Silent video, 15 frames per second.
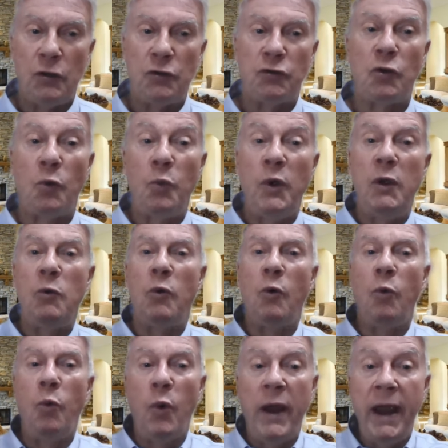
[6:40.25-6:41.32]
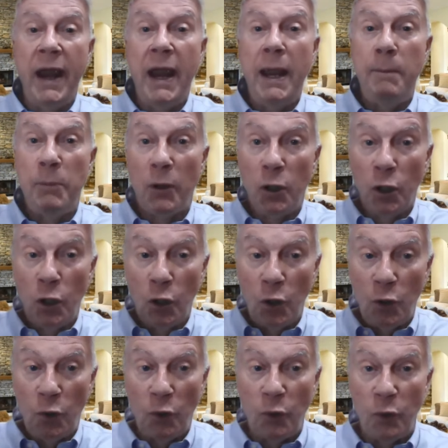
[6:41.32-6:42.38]
So we were way
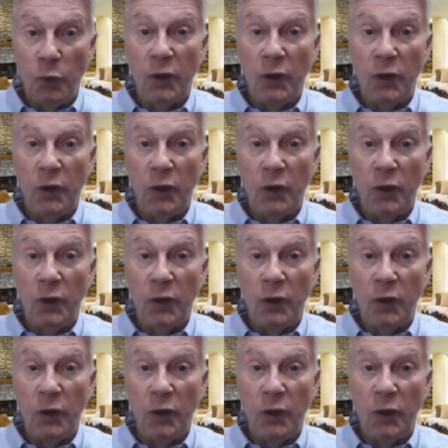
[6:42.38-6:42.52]
below.